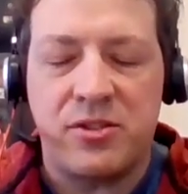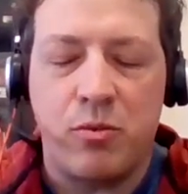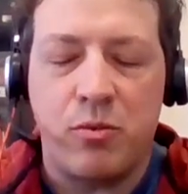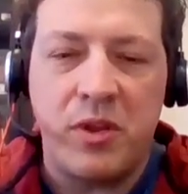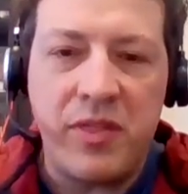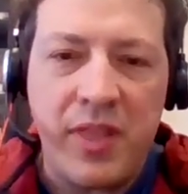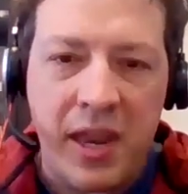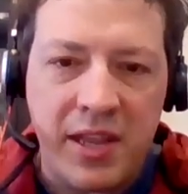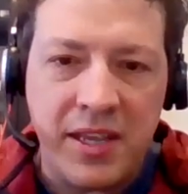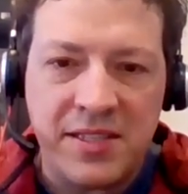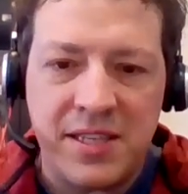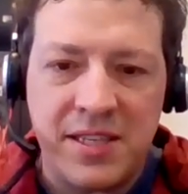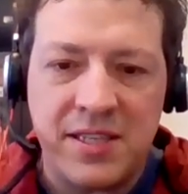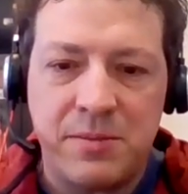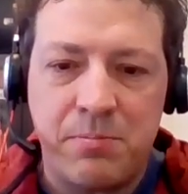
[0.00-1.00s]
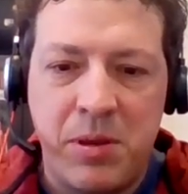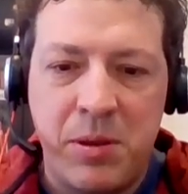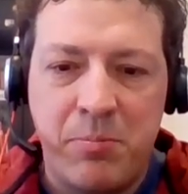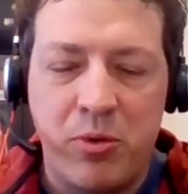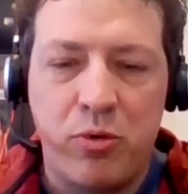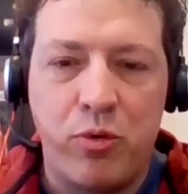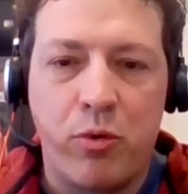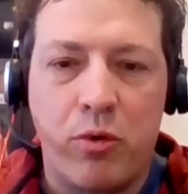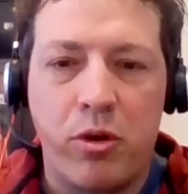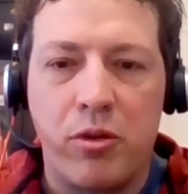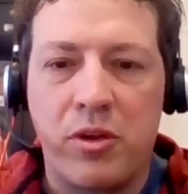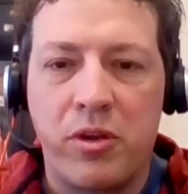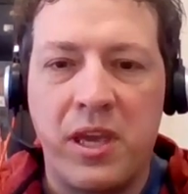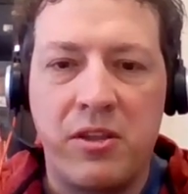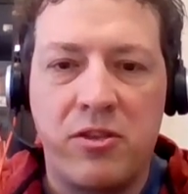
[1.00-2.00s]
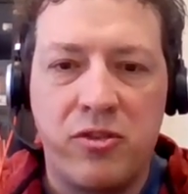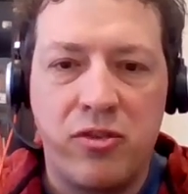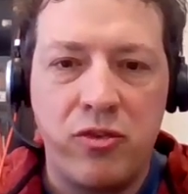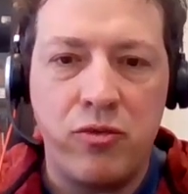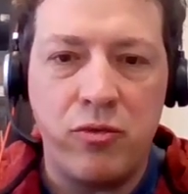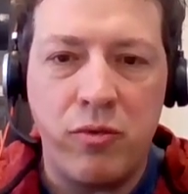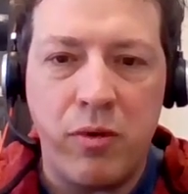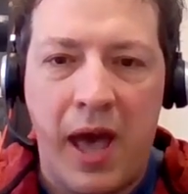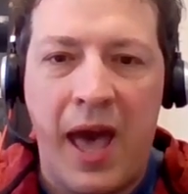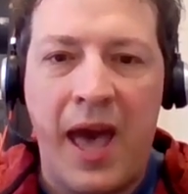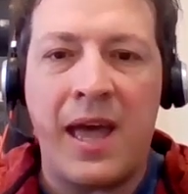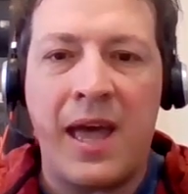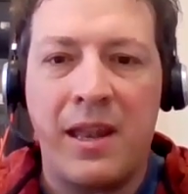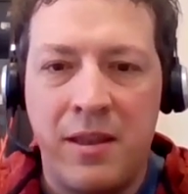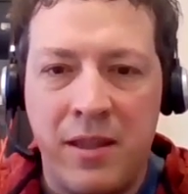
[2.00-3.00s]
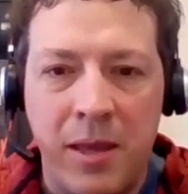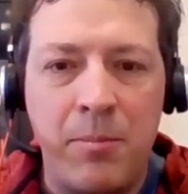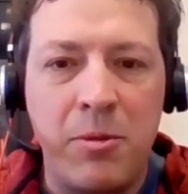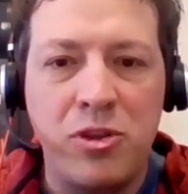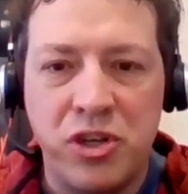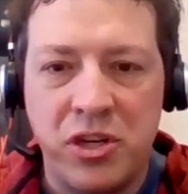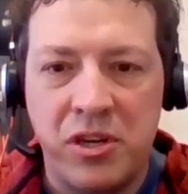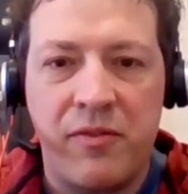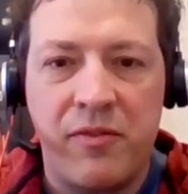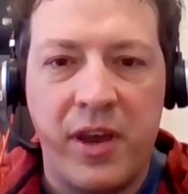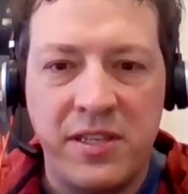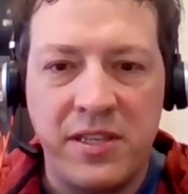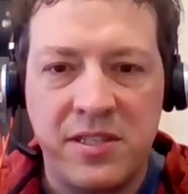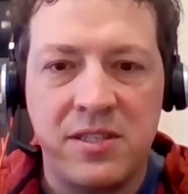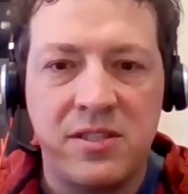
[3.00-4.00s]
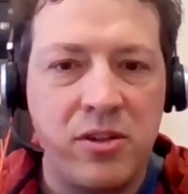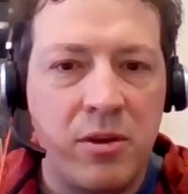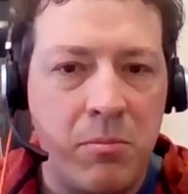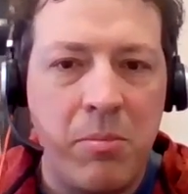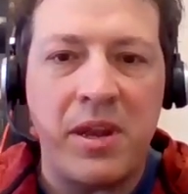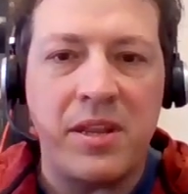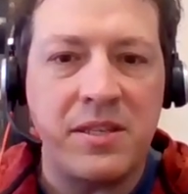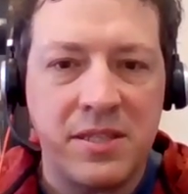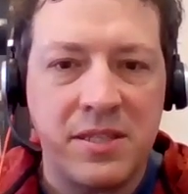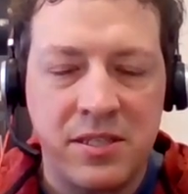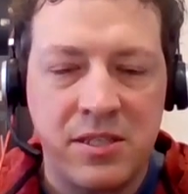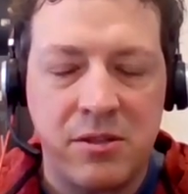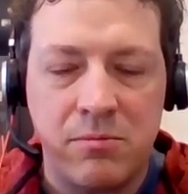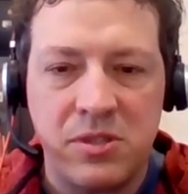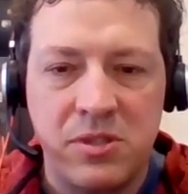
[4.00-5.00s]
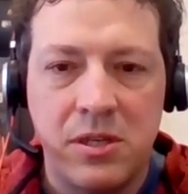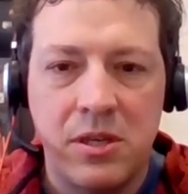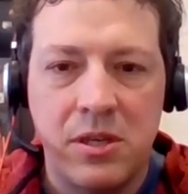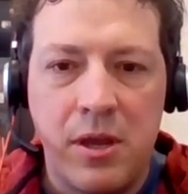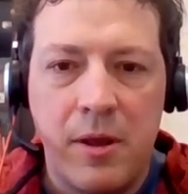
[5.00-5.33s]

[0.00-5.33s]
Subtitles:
So what that is people who are looking to add imaging devices to embedded systems.